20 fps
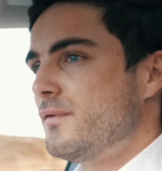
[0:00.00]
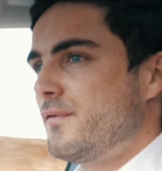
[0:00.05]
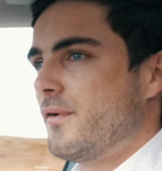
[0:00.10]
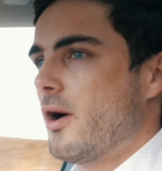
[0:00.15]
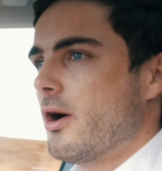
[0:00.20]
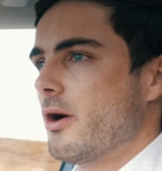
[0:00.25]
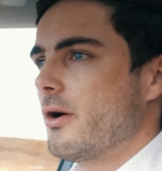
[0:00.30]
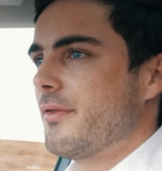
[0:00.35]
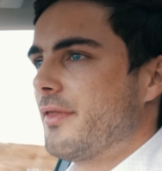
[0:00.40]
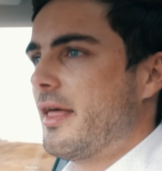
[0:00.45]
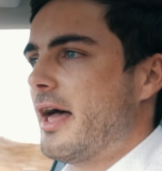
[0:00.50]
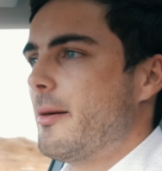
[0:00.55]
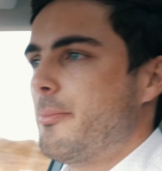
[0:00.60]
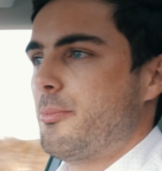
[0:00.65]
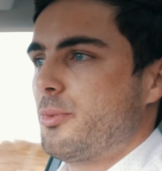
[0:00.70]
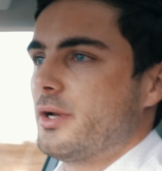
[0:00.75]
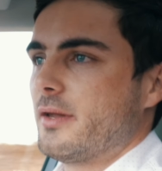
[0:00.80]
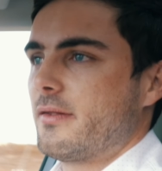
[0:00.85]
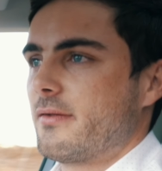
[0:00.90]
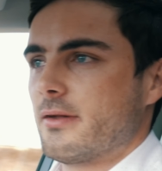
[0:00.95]
far on
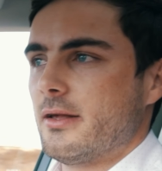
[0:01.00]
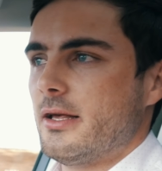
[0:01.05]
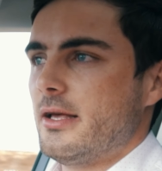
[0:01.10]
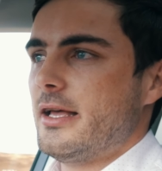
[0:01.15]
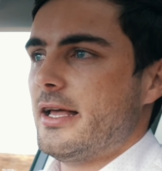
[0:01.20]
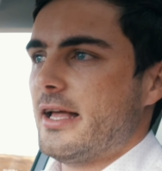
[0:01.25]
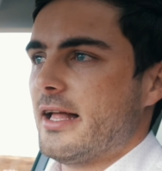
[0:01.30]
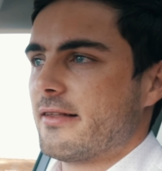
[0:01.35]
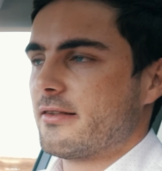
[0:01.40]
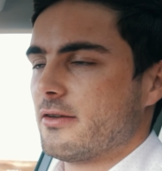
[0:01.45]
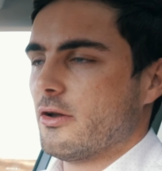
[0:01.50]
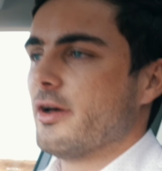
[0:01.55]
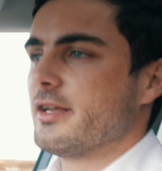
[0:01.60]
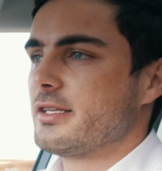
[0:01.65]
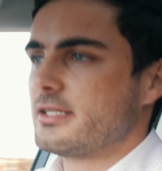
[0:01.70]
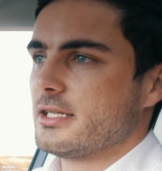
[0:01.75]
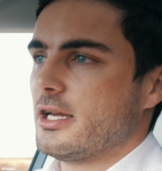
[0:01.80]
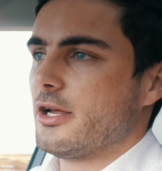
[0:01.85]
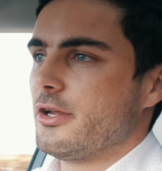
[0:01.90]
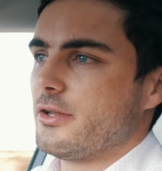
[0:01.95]
that, but it's
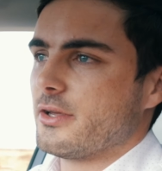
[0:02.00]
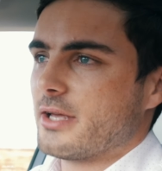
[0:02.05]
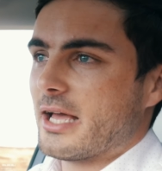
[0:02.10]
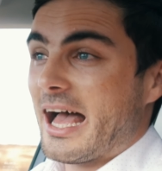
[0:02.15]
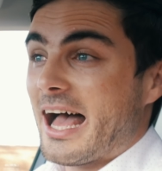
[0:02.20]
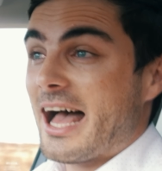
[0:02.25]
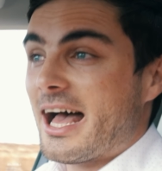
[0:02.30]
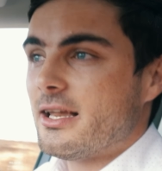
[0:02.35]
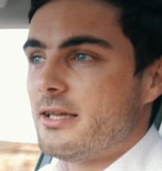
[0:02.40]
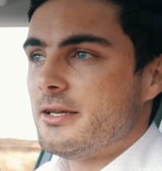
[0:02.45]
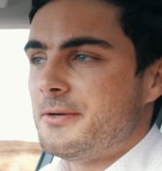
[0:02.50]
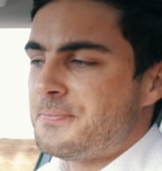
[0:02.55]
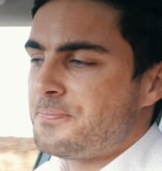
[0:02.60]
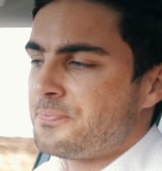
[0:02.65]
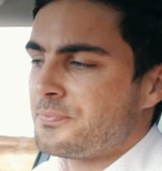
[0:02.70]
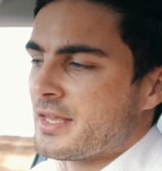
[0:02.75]
nice to know you can.